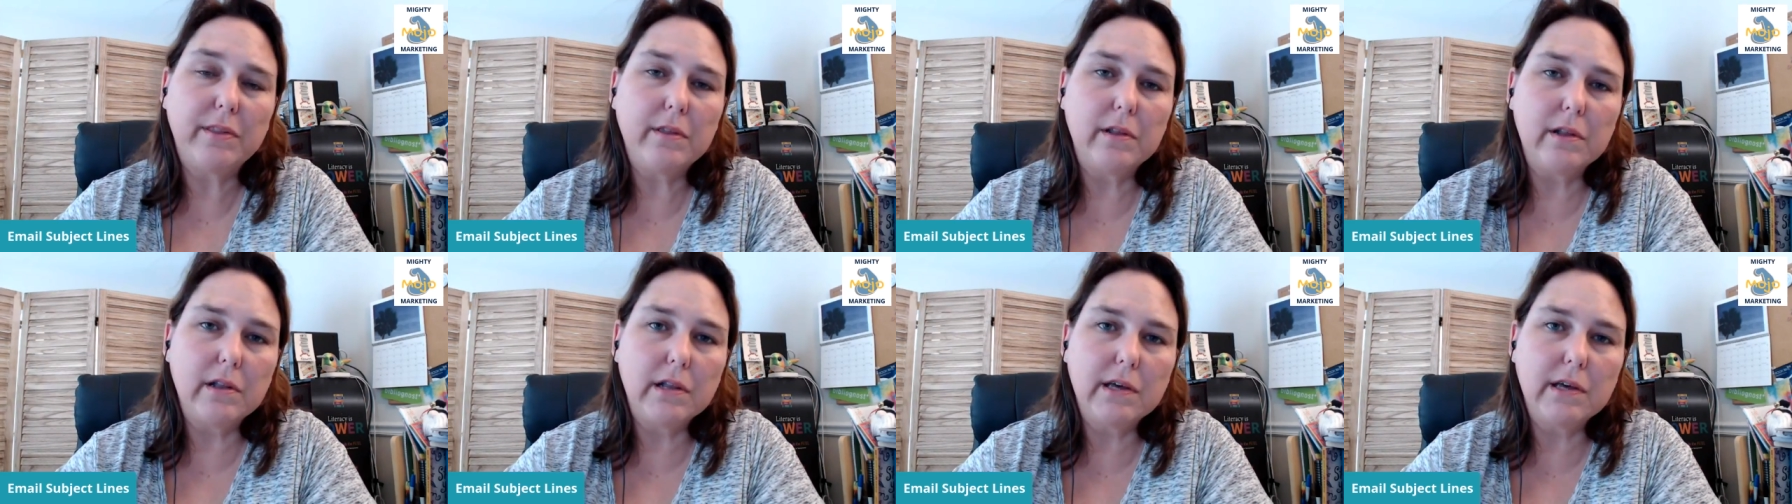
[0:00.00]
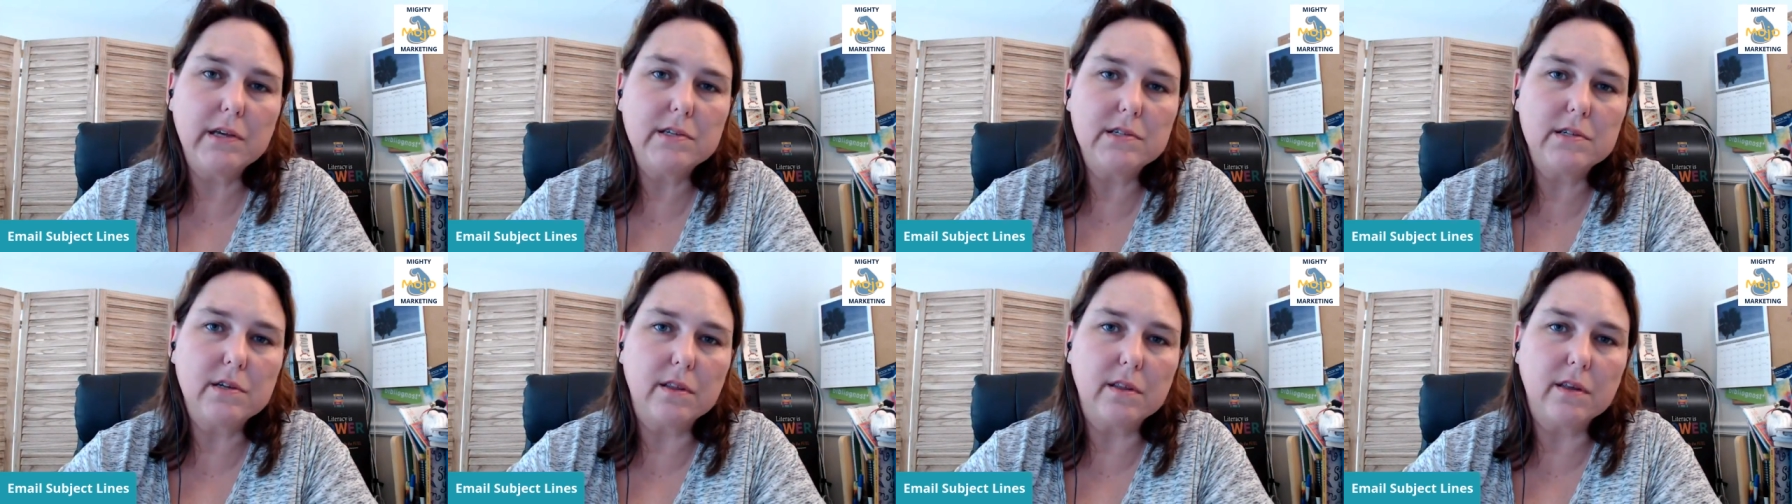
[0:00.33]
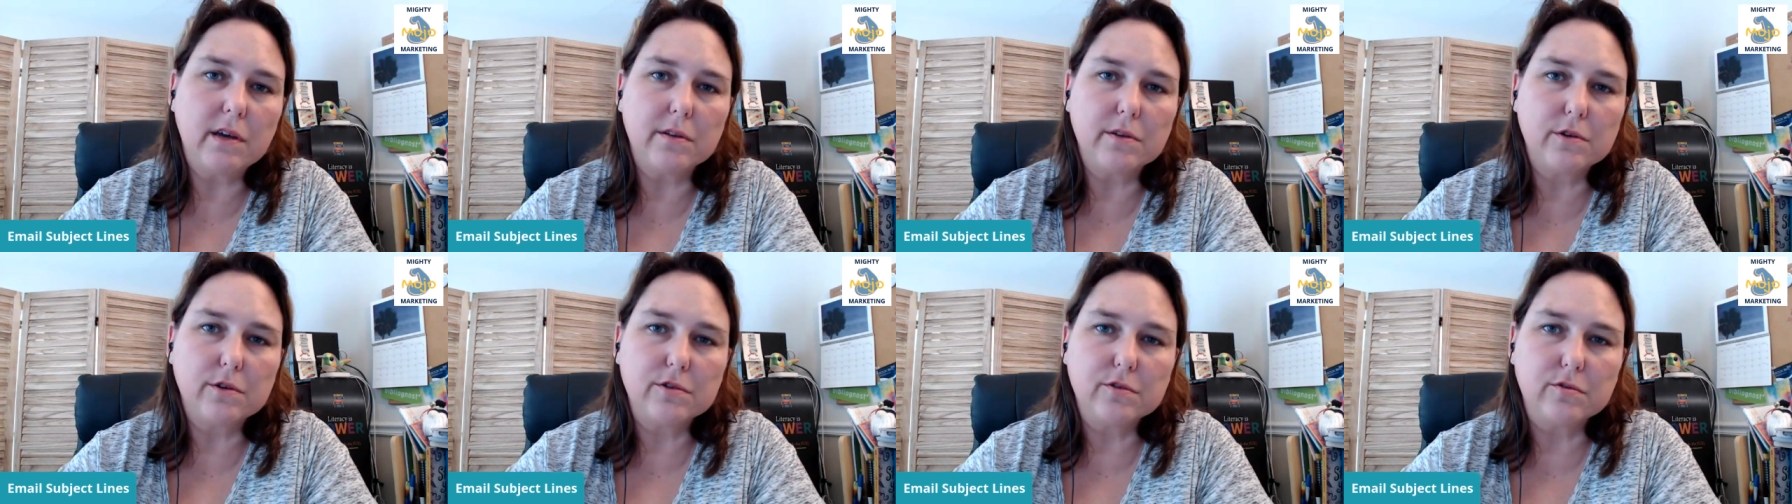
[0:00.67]
the links to the
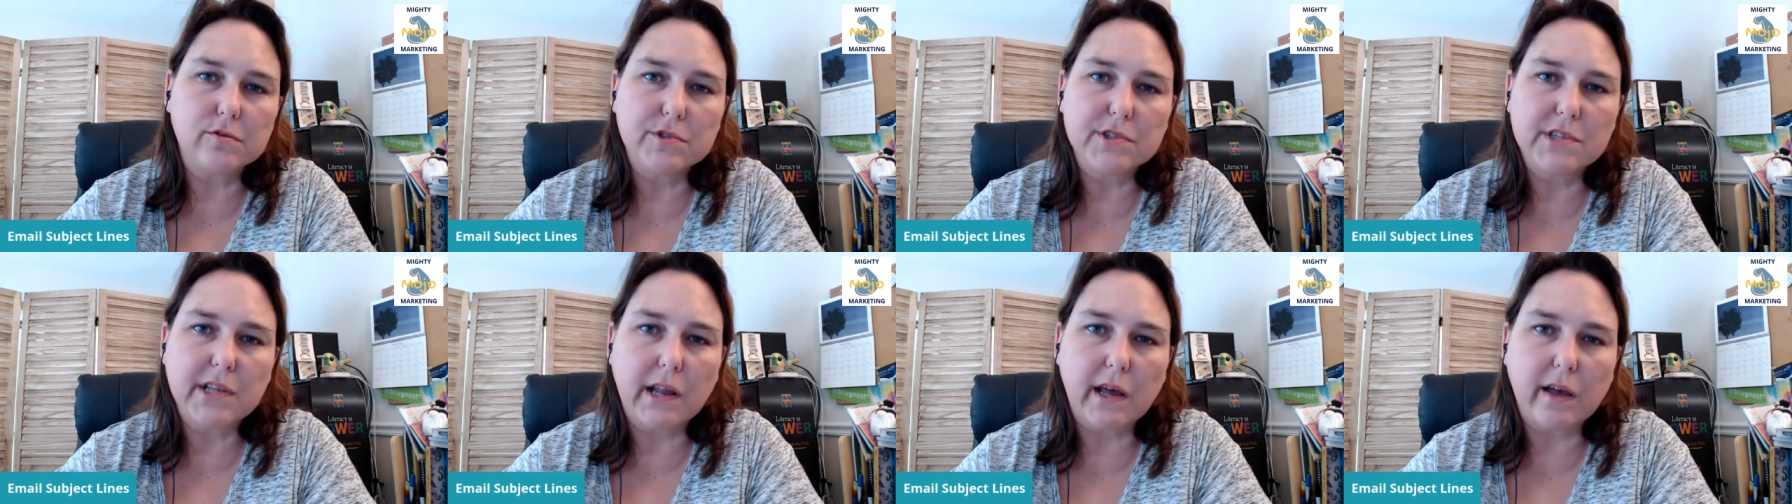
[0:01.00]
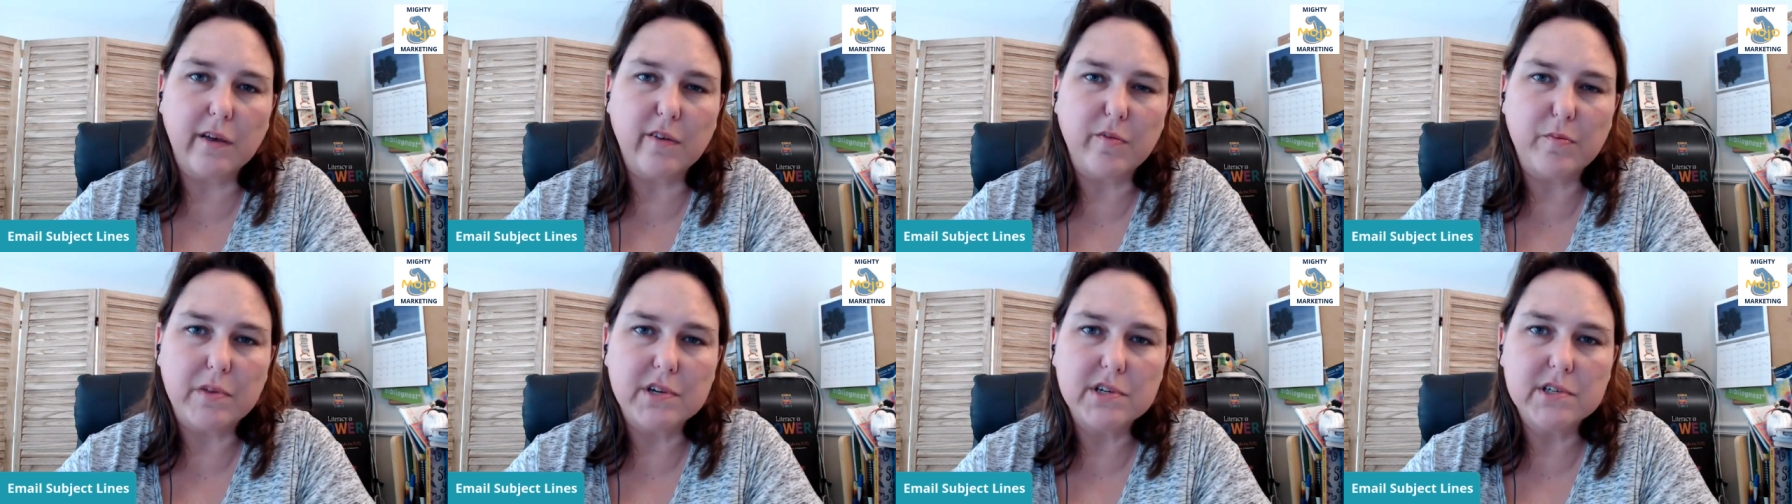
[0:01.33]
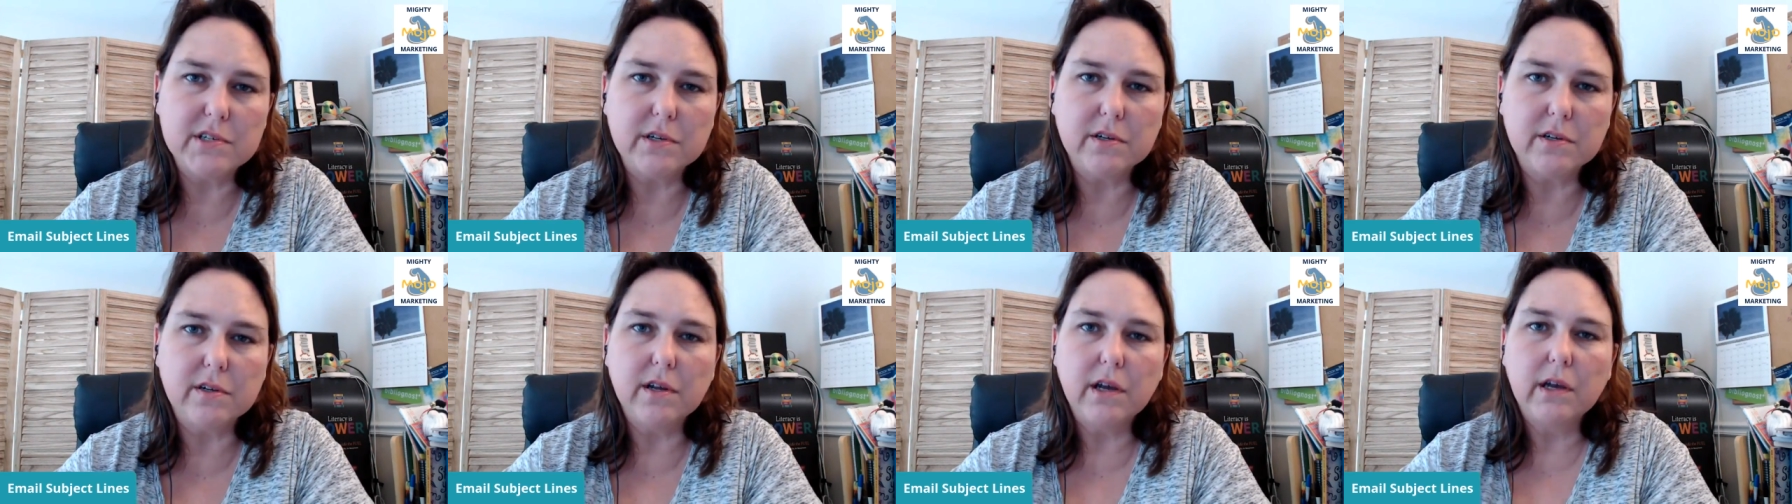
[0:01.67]
other tools that I have
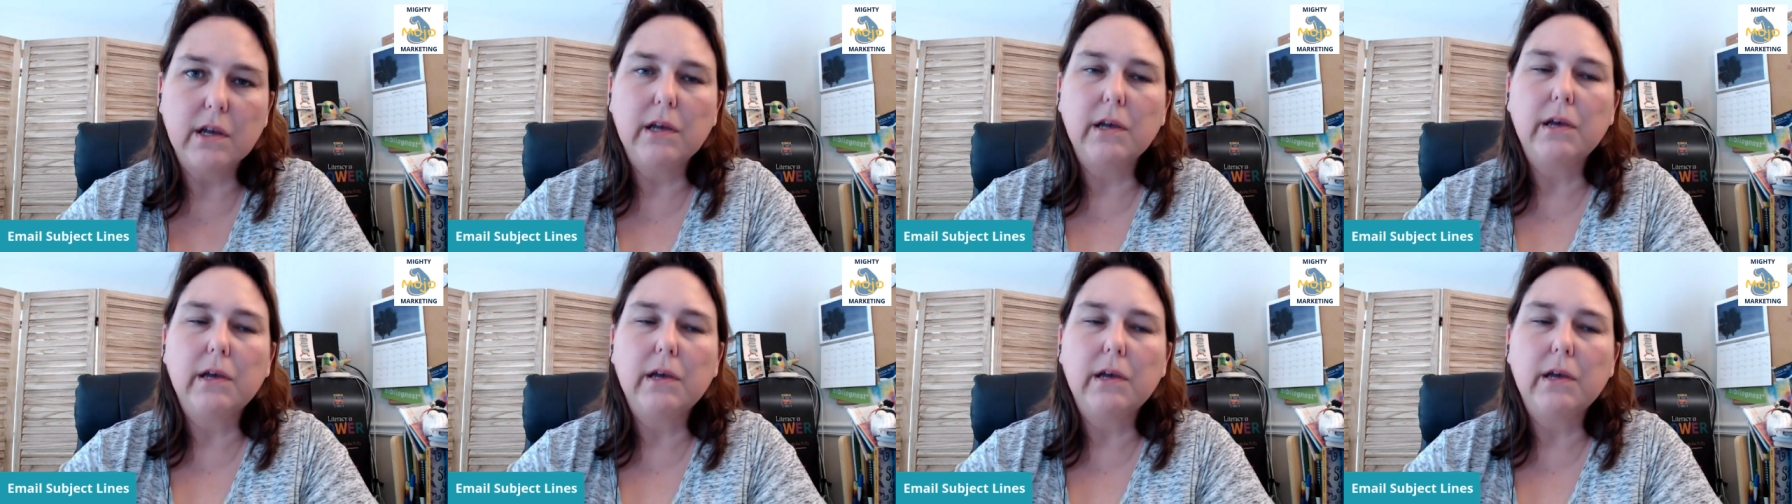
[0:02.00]
mentioned